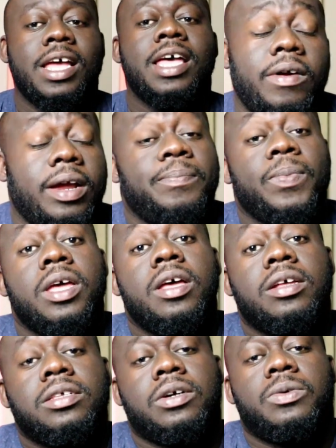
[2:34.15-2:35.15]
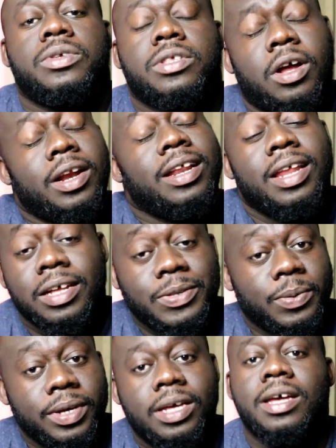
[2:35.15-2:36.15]
Alright, so starting
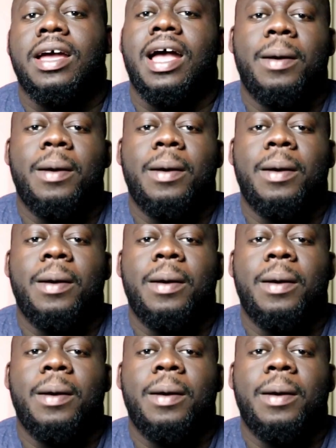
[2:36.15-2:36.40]
next week,